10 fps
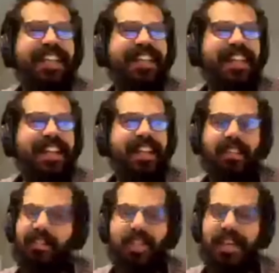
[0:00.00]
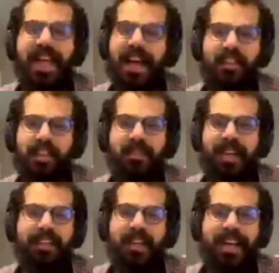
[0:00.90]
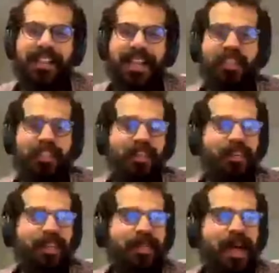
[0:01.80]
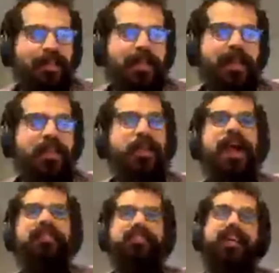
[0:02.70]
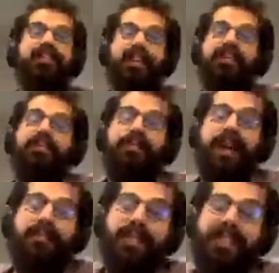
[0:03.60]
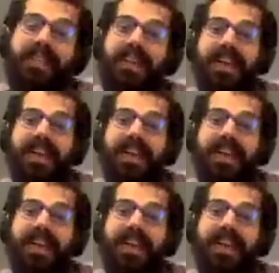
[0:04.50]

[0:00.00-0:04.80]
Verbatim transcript: uh, ju- yeah, just vectorization of the maps because we have a ton of maps,